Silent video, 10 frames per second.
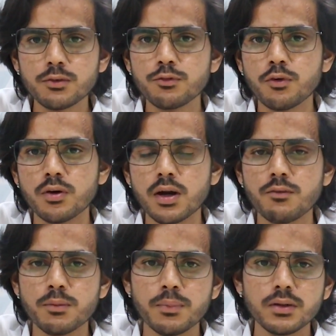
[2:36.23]
for
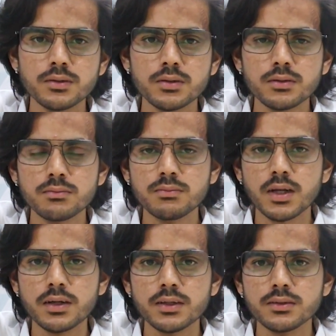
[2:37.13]
our builds
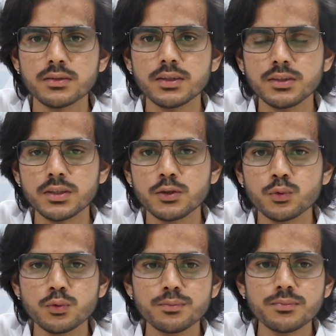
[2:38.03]
that is easy
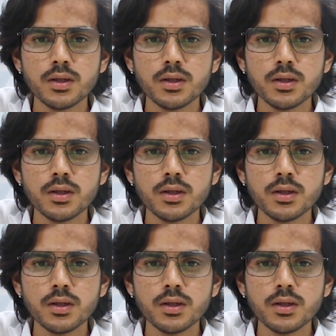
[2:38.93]
to